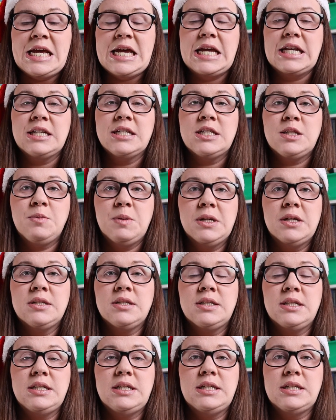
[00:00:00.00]
and it's
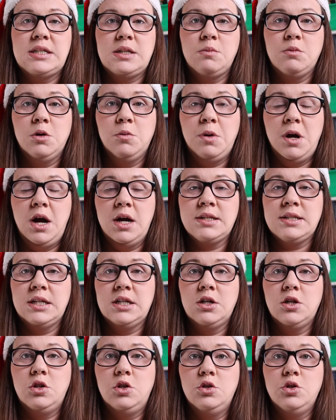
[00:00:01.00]
because the December box
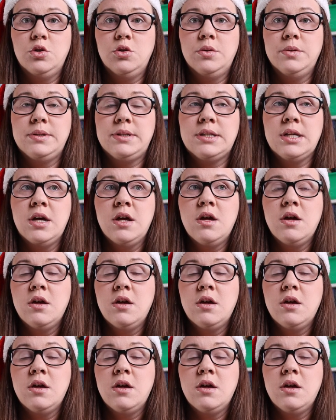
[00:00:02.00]
includes